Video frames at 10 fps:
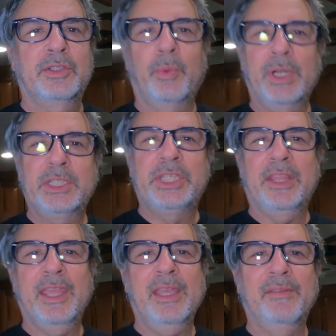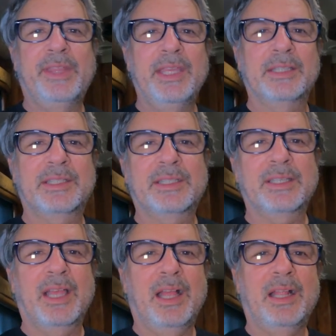So what did you think of
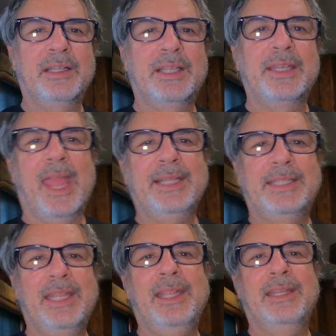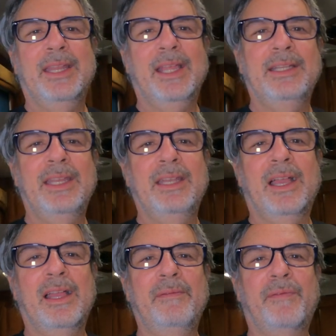this uh, nineteen
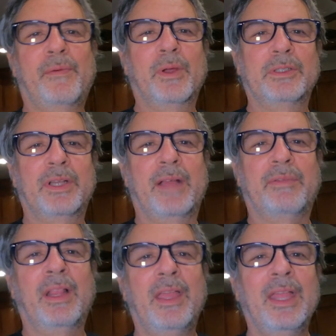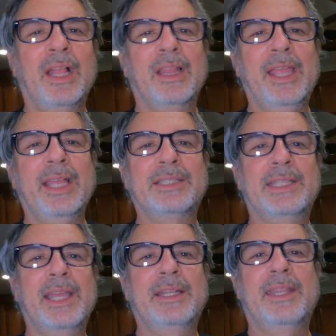ninety-nine Foretravel? Like I
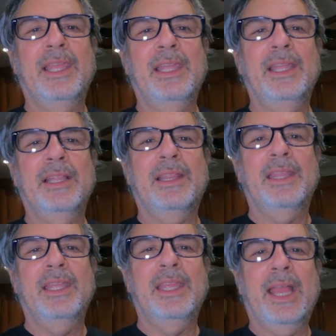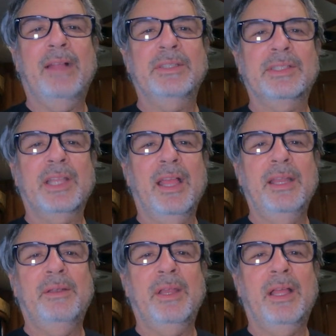said, the the
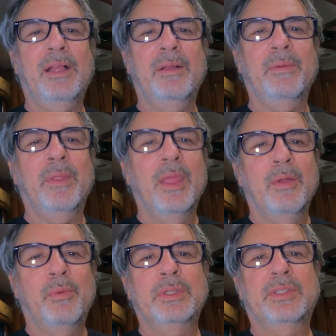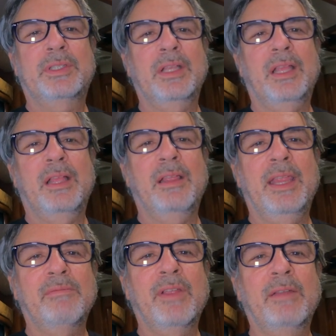outside uh, was uh,
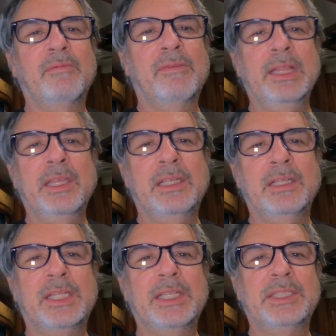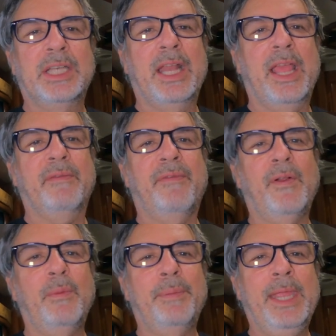in, in really good condition. It had a
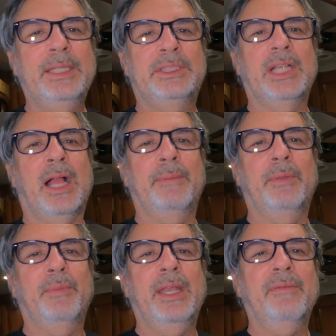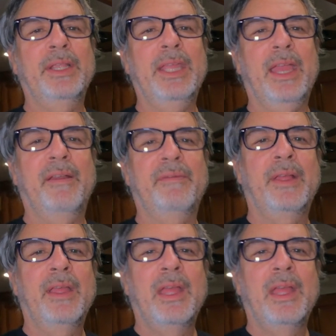full paint job, and whenever you have